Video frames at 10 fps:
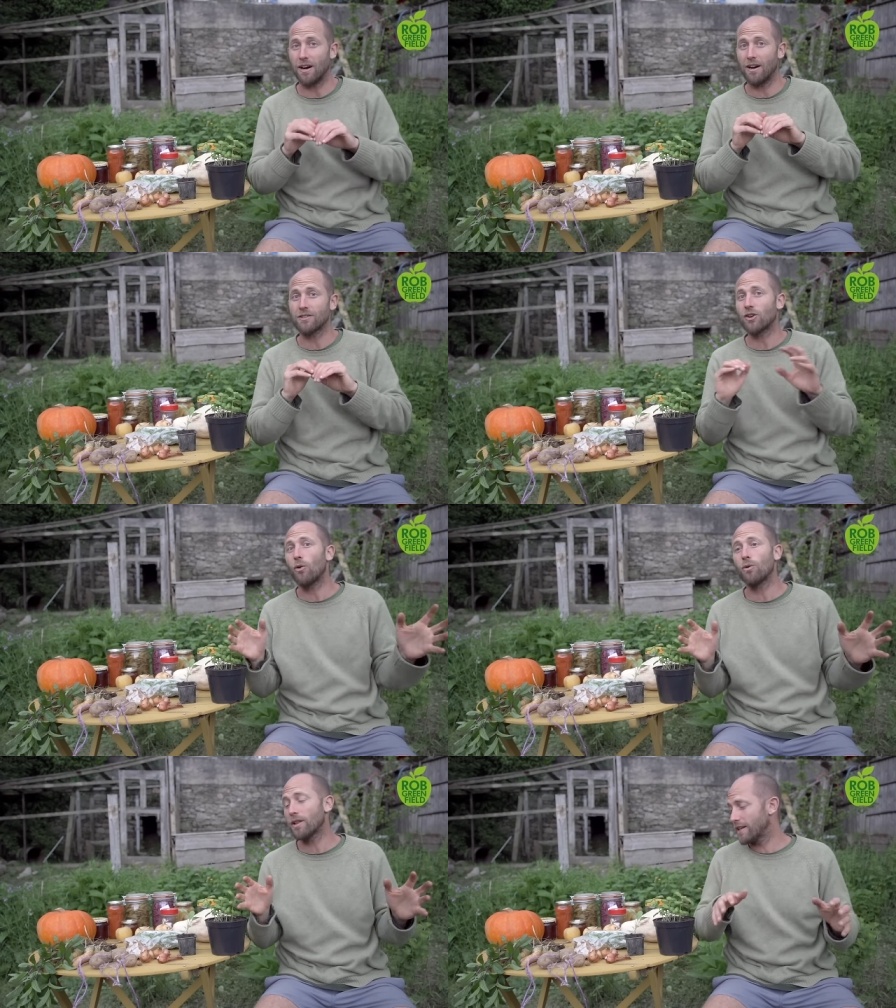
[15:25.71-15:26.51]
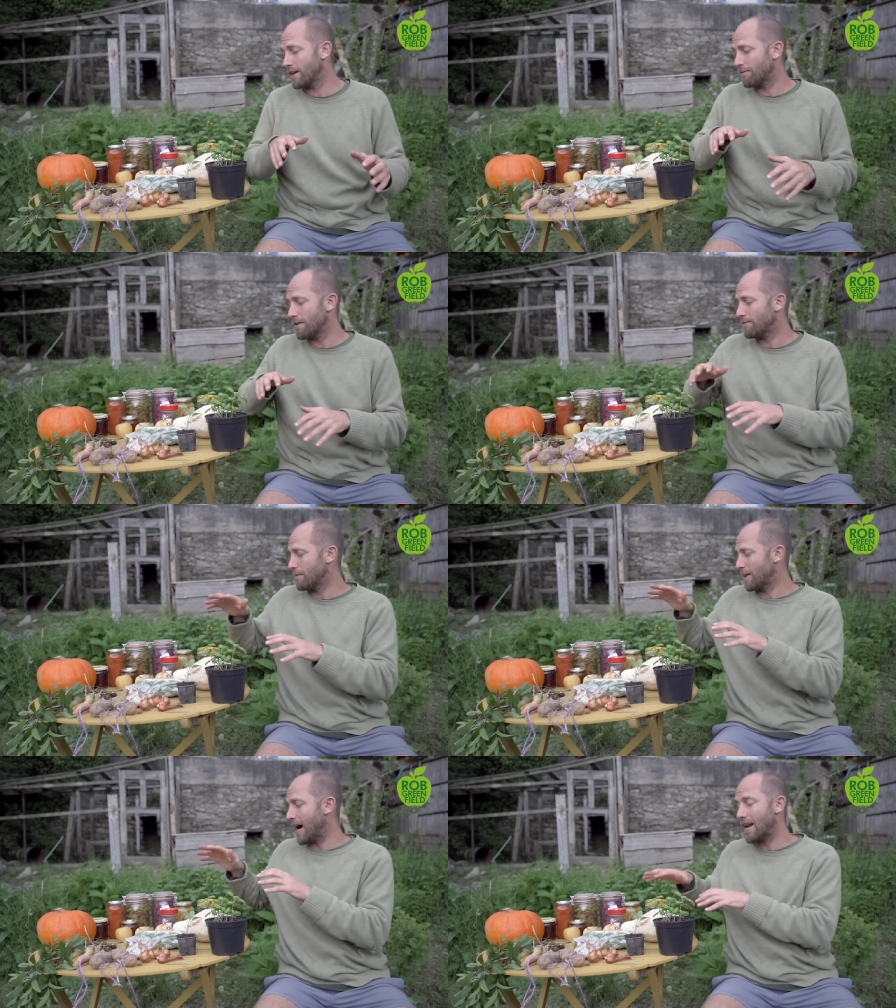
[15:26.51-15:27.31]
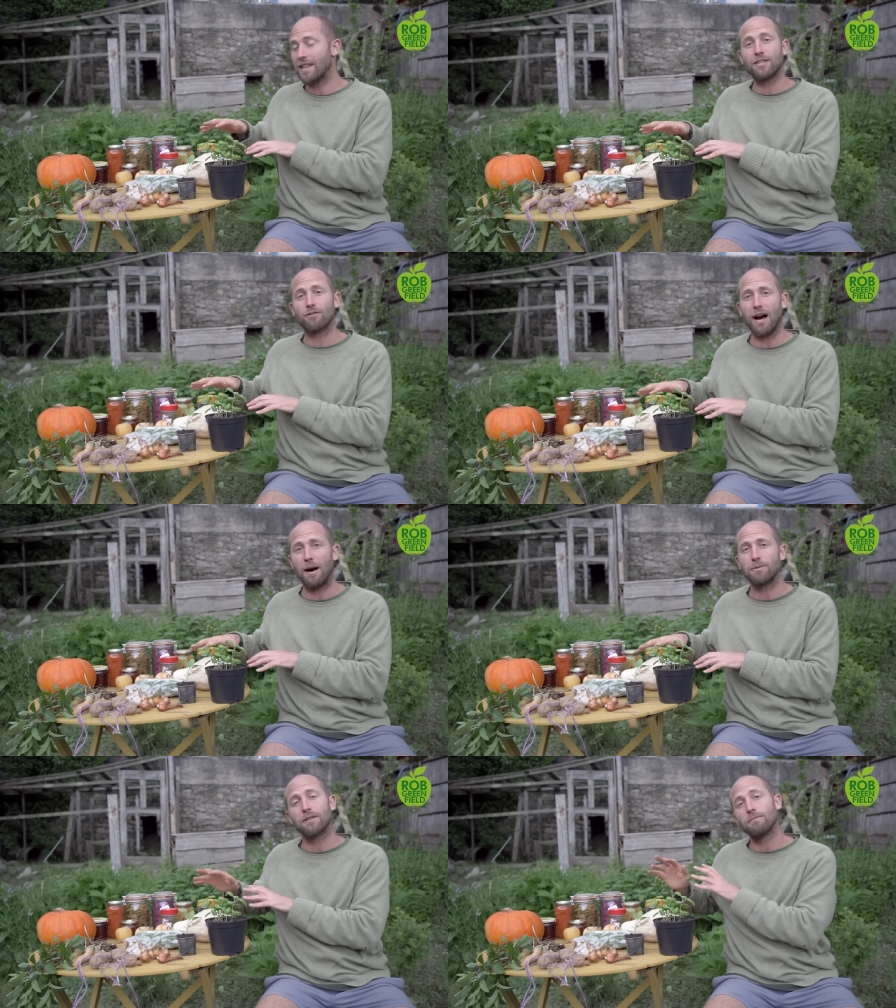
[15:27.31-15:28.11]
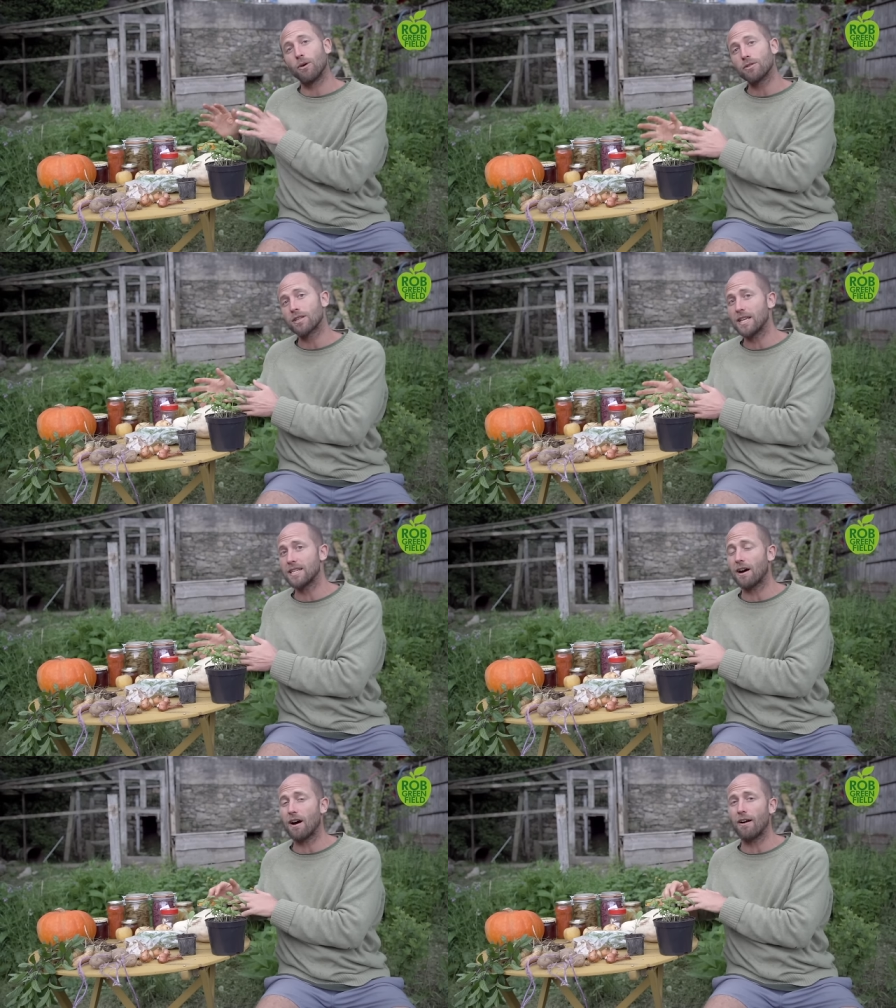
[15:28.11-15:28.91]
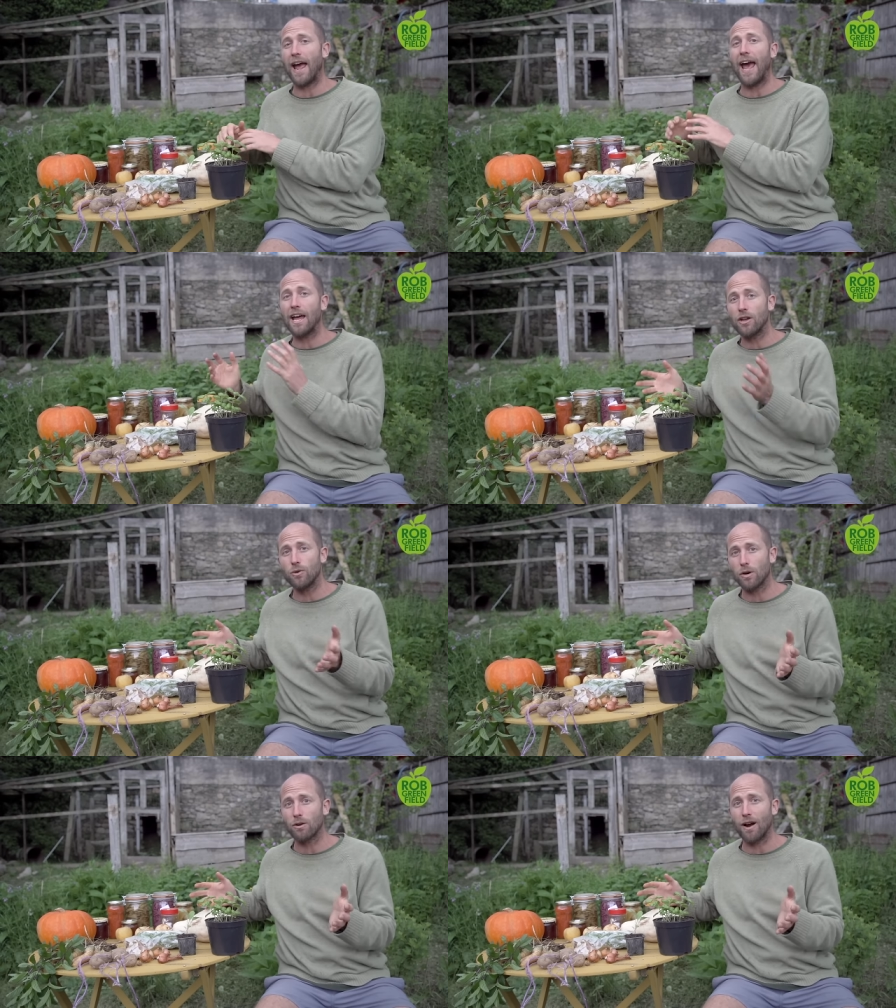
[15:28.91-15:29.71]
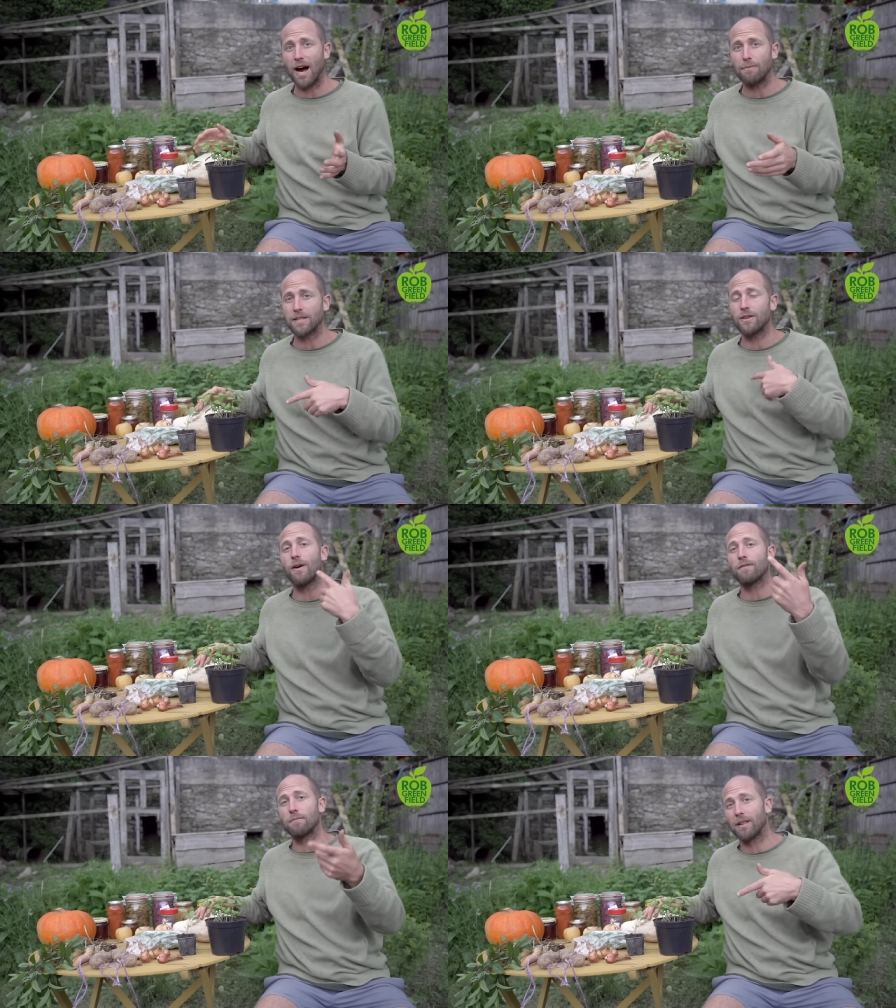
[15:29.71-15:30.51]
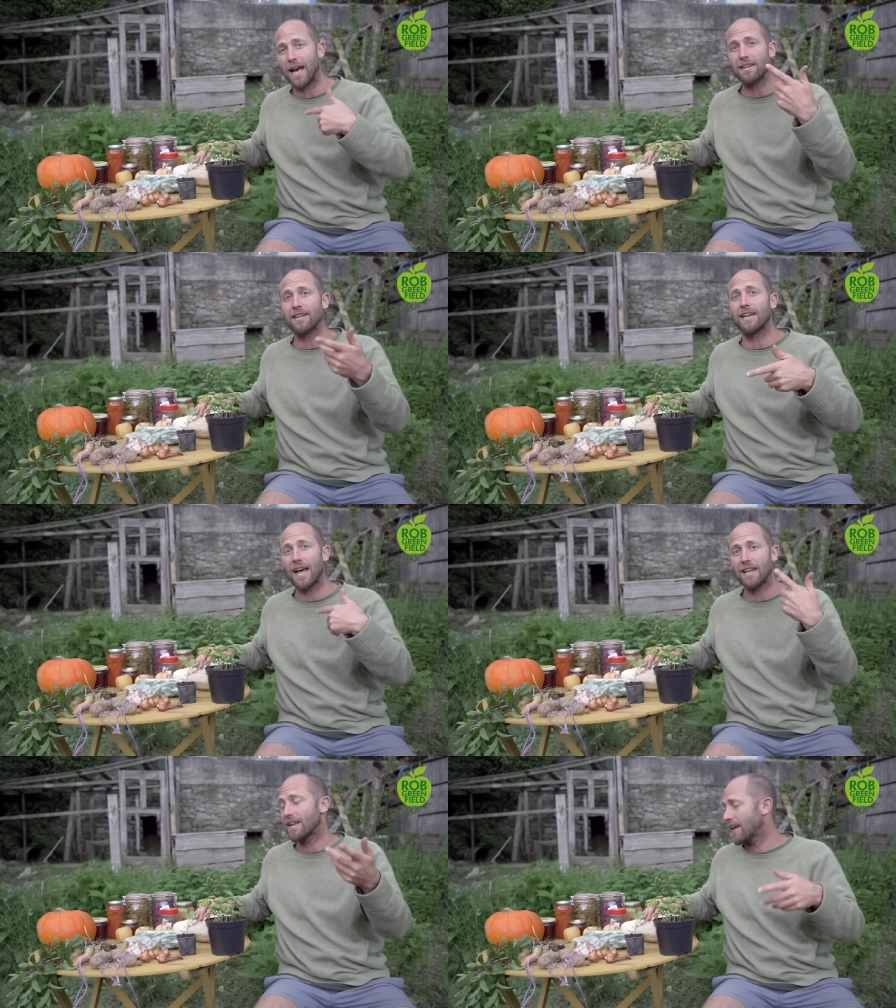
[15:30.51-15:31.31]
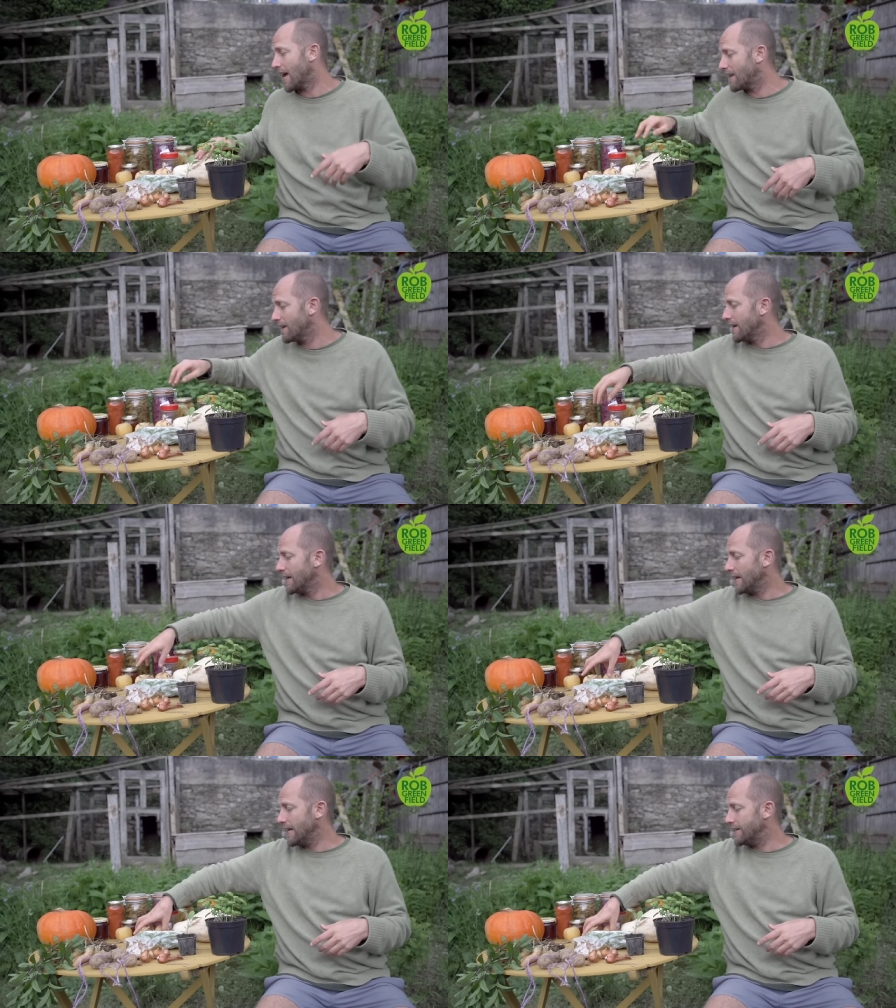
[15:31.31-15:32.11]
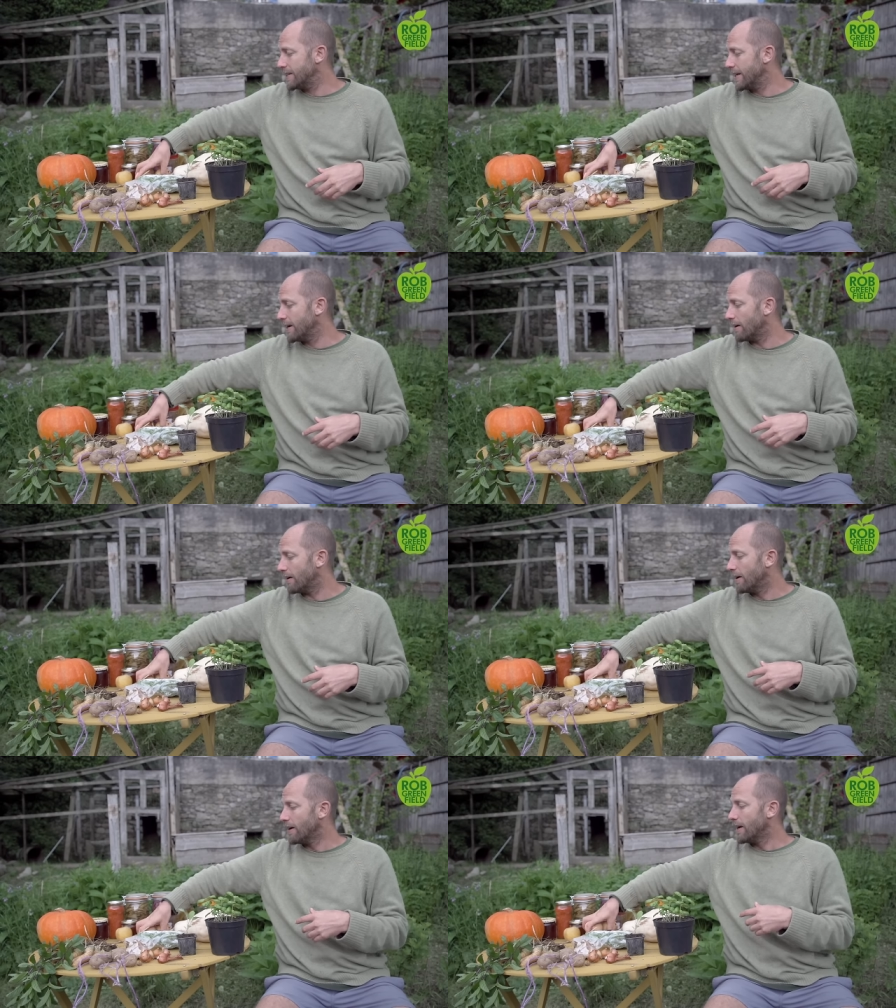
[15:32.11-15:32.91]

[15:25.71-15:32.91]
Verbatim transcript: are totally different from a lot of these crops. Most of these are annual crops that you have to plant again and again each year.